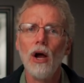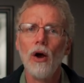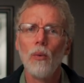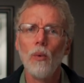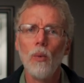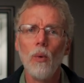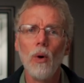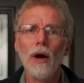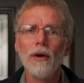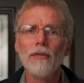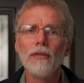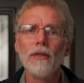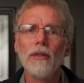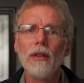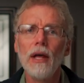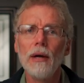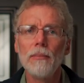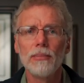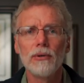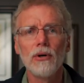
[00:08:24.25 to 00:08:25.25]
whether
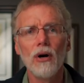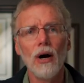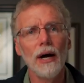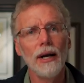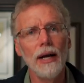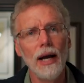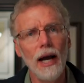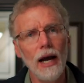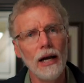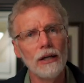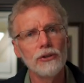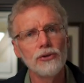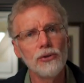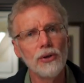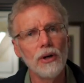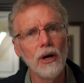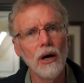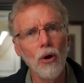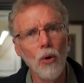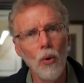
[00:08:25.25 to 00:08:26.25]
they brought
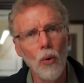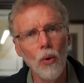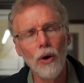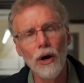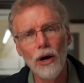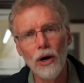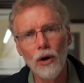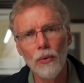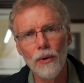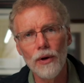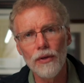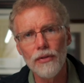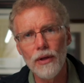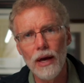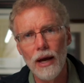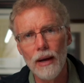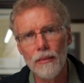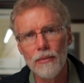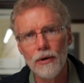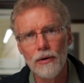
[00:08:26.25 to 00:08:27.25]
extra oil with
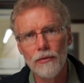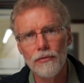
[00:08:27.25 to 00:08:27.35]
them